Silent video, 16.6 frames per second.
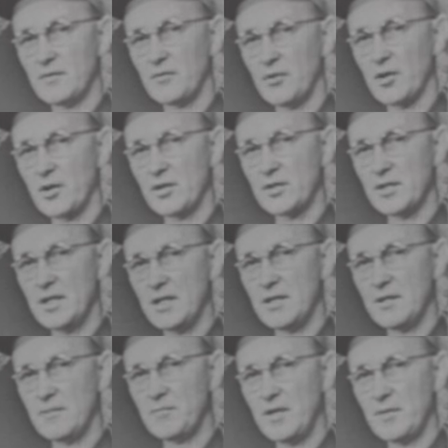for
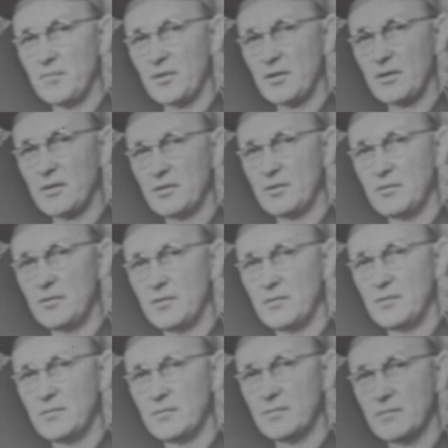the people
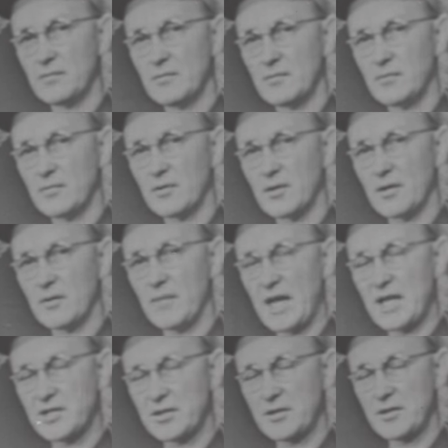who were
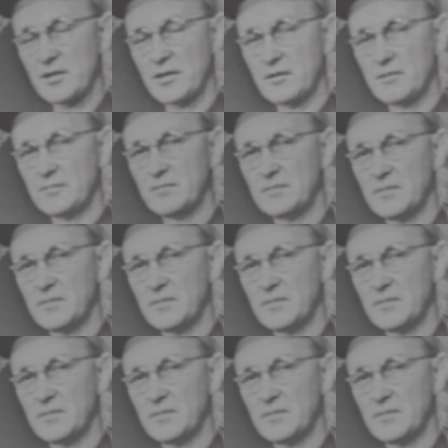massacred